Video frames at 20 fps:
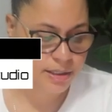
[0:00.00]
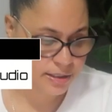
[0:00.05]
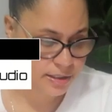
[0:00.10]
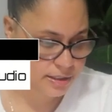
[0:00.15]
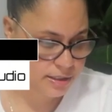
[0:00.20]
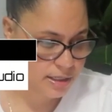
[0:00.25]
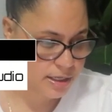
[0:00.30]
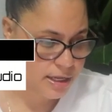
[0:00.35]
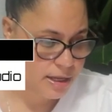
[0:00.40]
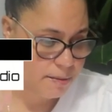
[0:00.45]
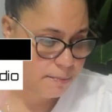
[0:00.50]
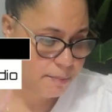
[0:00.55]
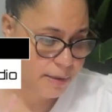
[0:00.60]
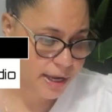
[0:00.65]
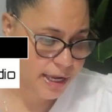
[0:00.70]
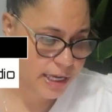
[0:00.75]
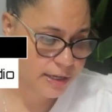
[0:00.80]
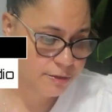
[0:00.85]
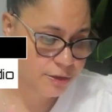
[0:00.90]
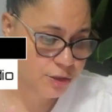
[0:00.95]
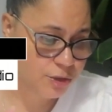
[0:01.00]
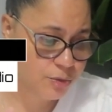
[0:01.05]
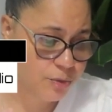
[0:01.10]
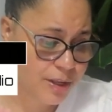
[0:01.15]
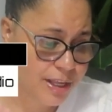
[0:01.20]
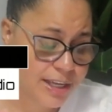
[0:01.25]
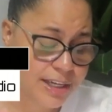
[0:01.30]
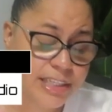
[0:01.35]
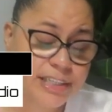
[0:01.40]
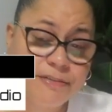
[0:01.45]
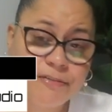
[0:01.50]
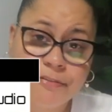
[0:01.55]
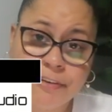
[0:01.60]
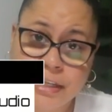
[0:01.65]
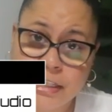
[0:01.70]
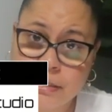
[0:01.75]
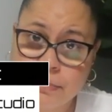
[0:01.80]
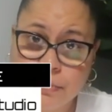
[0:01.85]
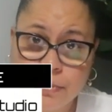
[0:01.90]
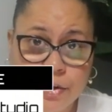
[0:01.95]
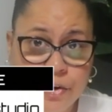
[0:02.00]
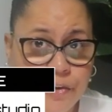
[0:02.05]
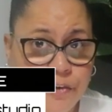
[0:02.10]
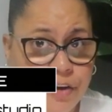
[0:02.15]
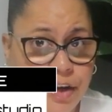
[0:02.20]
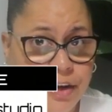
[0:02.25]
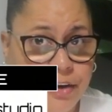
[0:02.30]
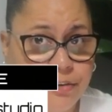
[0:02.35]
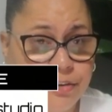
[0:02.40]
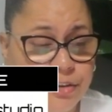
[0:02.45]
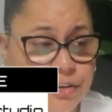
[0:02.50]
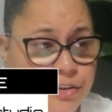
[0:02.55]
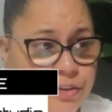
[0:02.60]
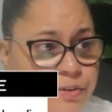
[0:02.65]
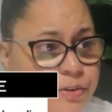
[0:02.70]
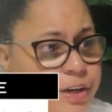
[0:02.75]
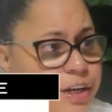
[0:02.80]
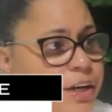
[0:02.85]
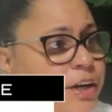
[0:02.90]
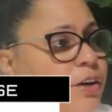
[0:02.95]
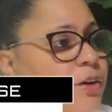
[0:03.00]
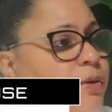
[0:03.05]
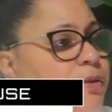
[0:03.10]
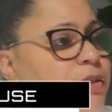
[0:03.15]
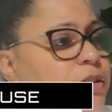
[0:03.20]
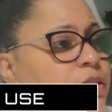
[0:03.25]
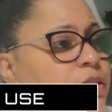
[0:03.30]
Yes. My 8th tool is Facebook Creator Studio.